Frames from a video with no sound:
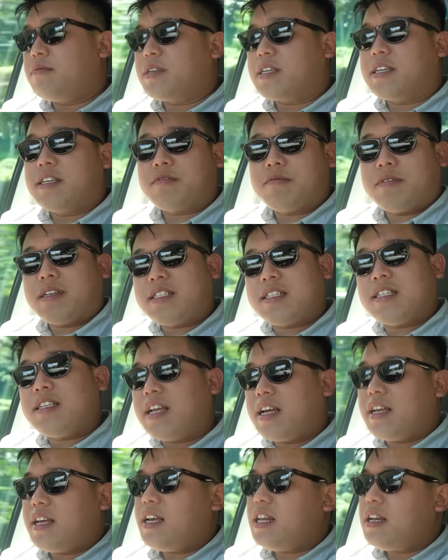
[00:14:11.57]
because we see
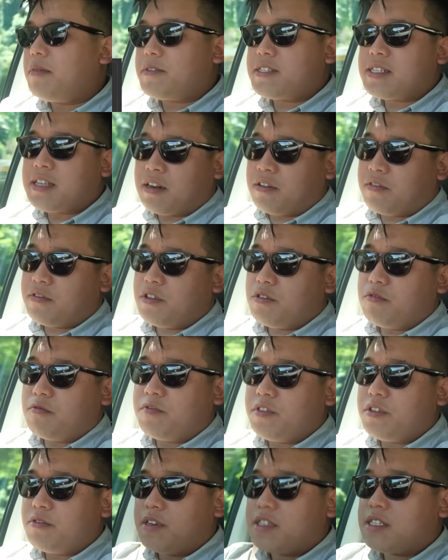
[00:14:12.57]
that 80% of you
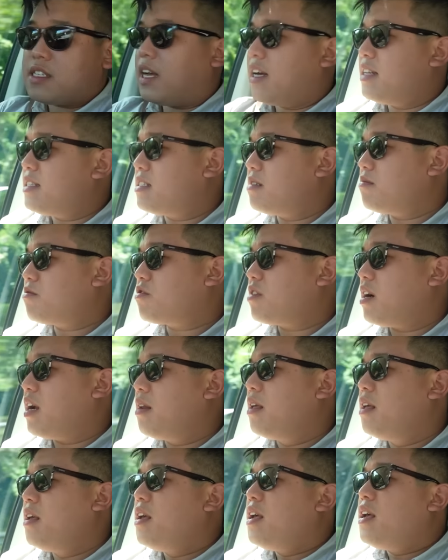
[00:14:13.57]
viewers
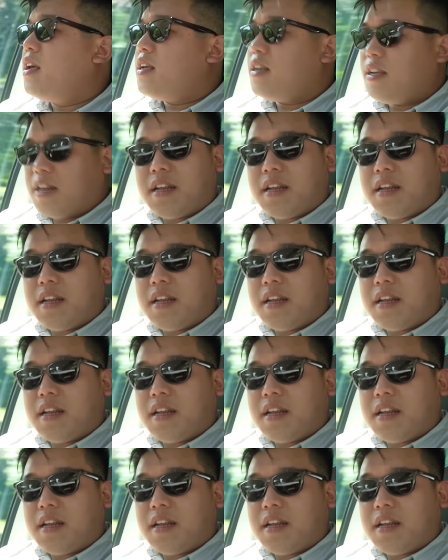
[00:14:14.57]
unsubscribe.